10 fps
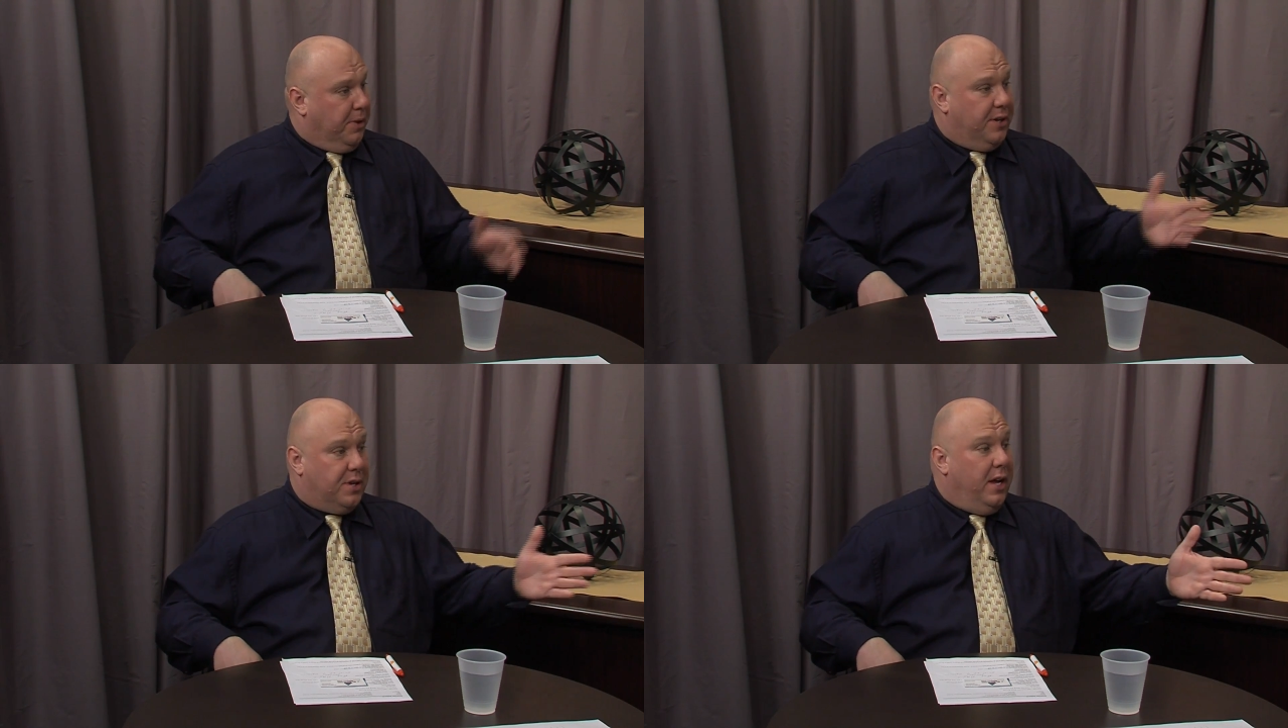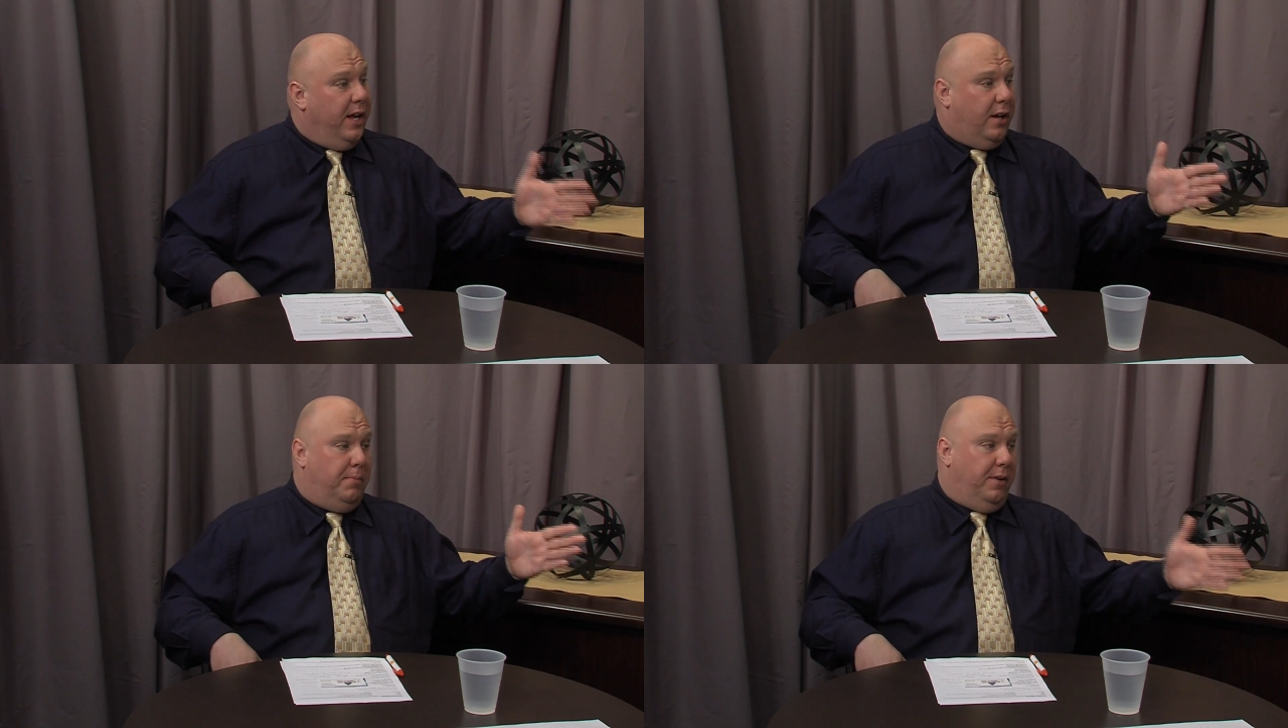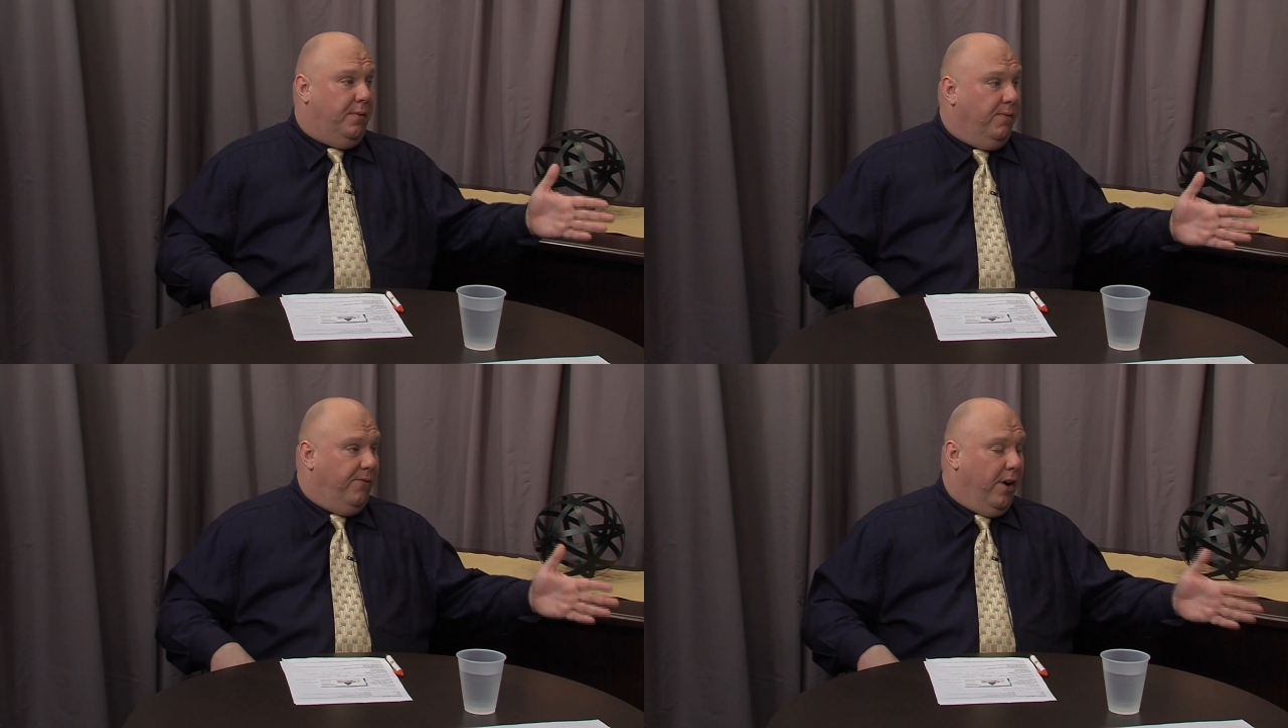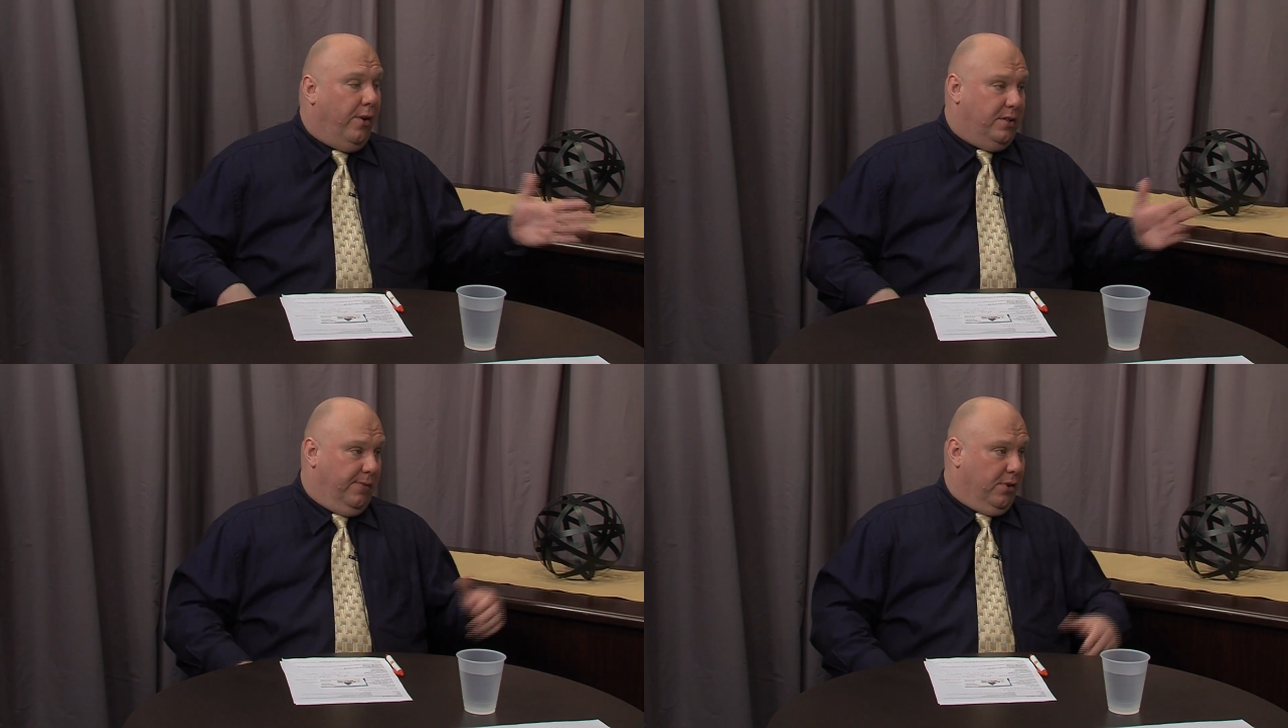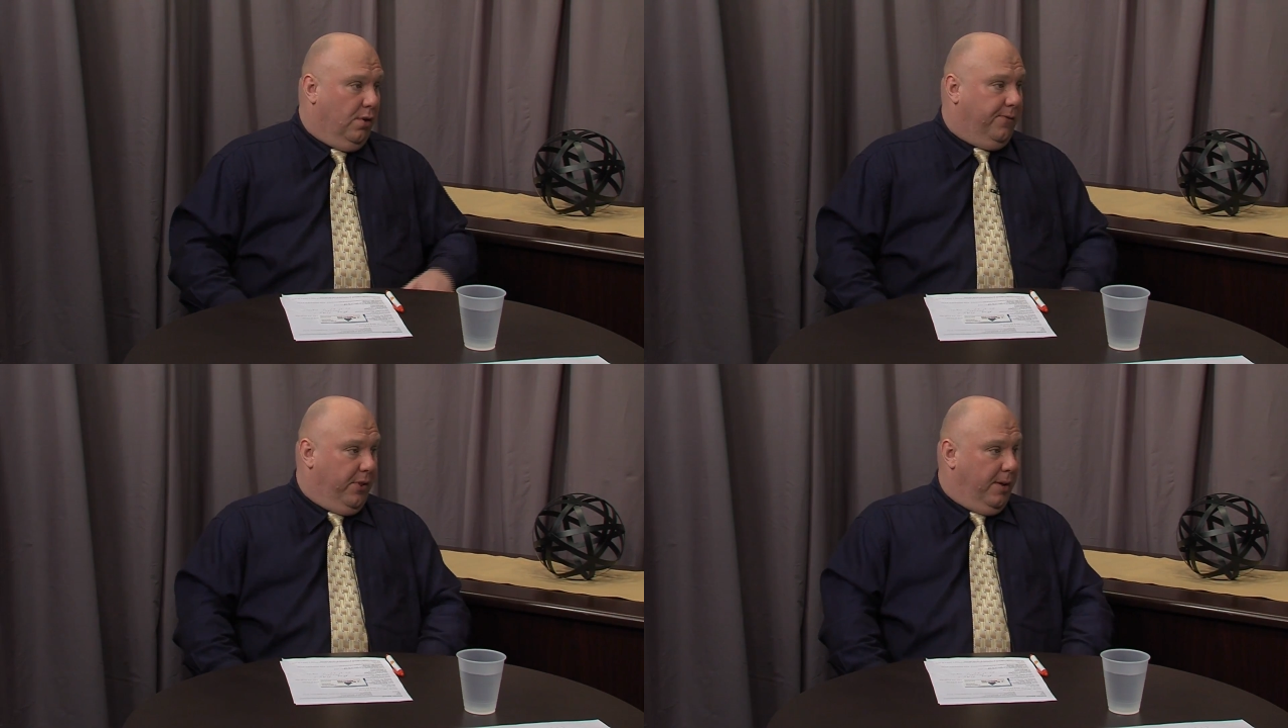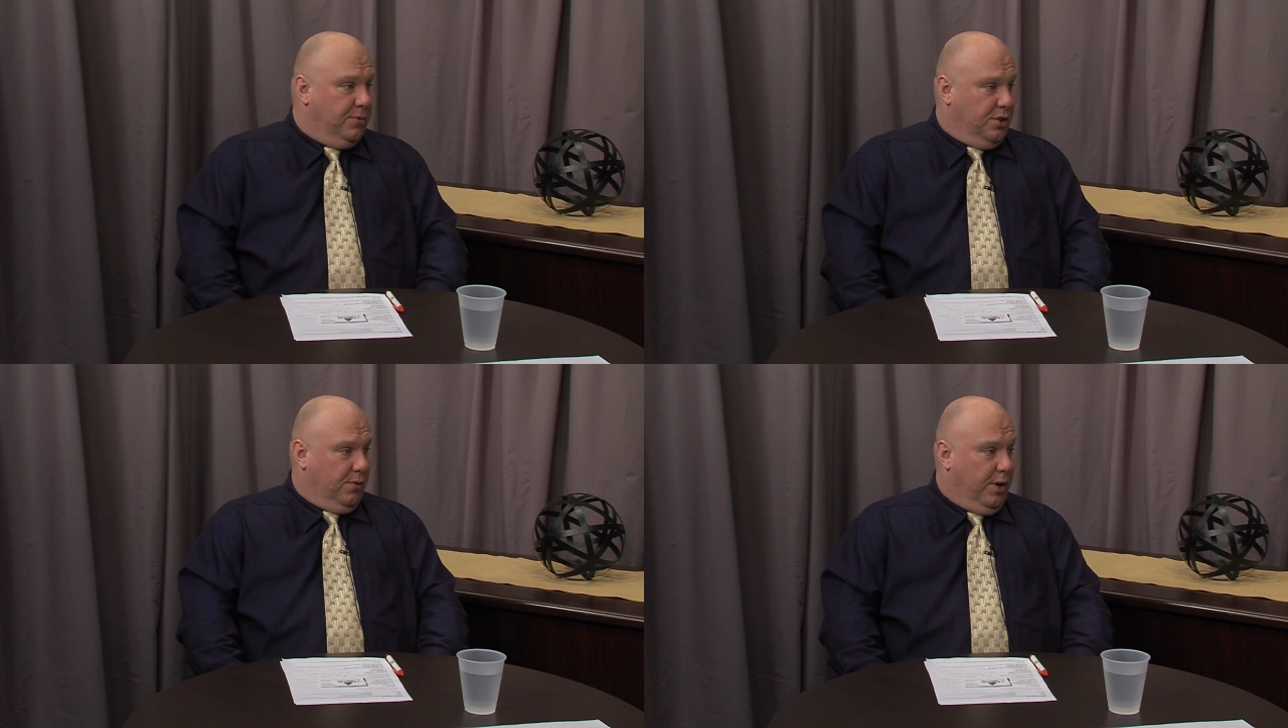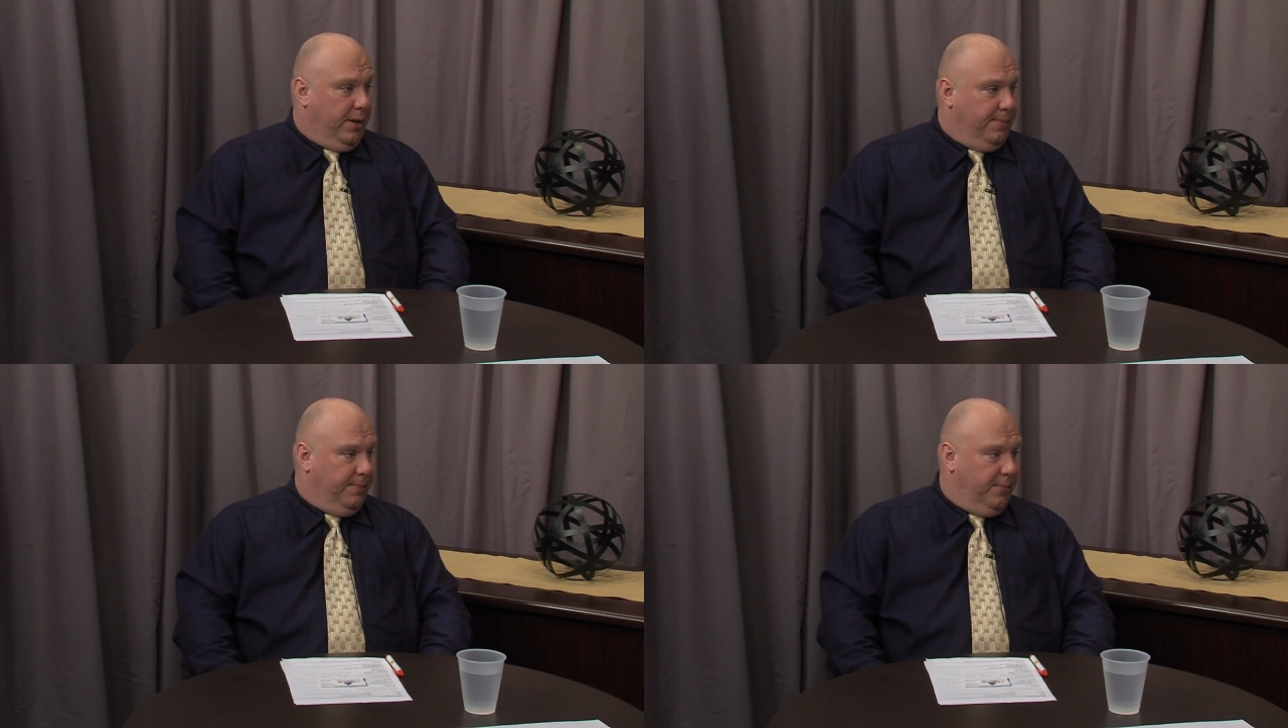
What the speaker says: because it can be very difficult for them too, right?